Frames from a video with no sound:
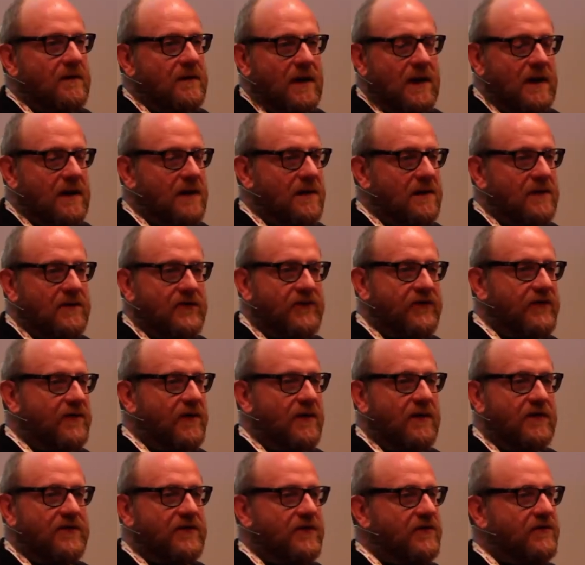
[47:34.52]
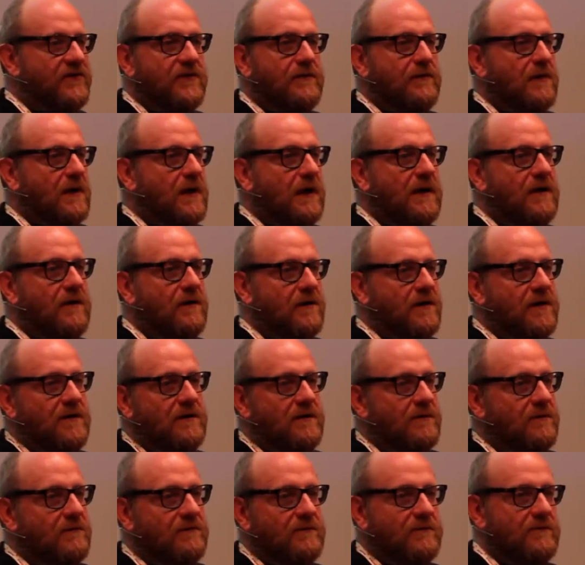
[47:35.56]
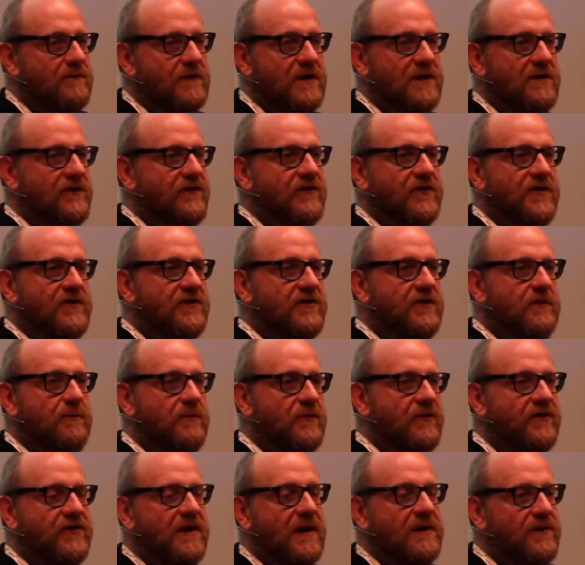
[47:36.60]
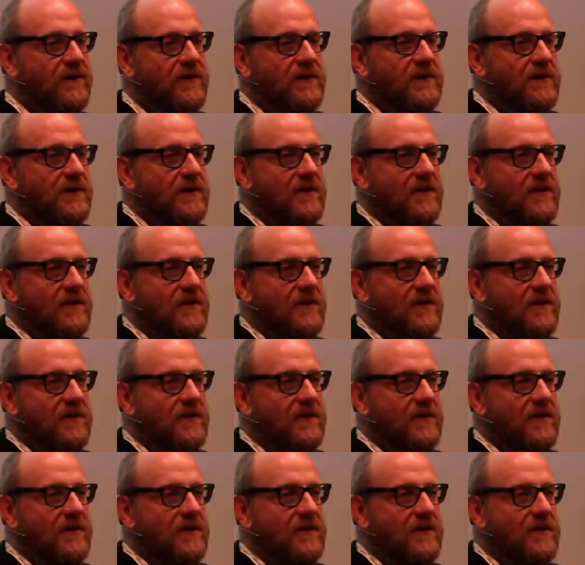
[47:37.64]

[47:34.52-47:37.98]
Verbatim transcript: Uh, start at two o'clock, you know, 60%.